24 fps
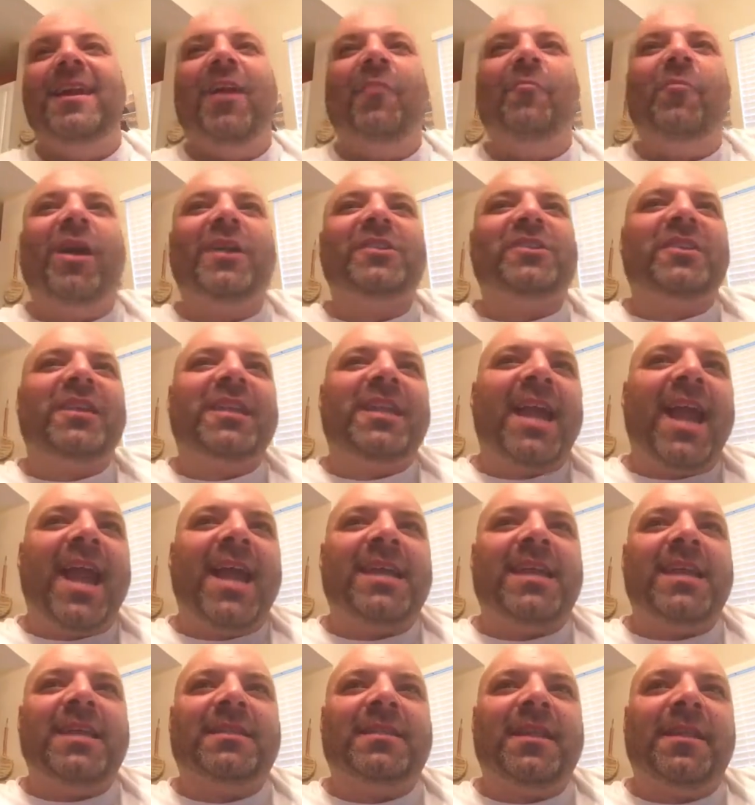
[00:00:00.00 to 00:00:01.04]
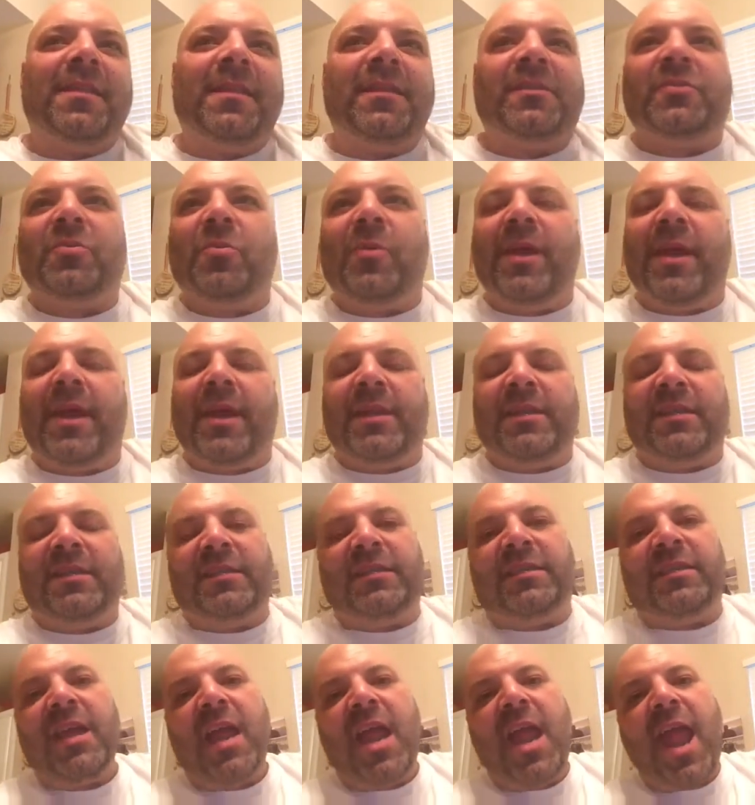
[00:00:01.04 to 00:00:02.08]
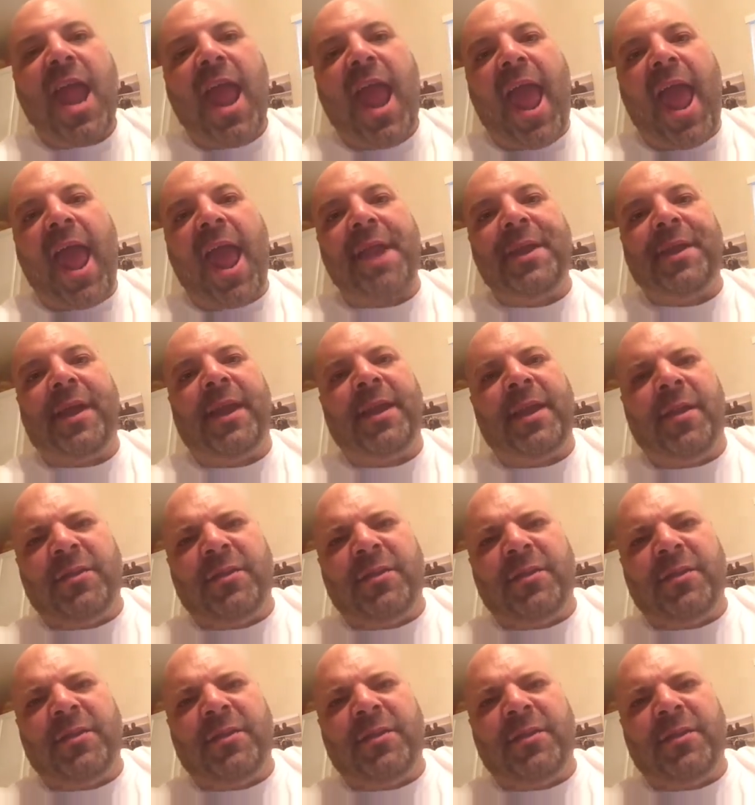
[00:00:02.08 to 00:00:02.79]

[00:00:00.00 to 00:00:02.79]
I'm watching the Yankees and the Twins, and I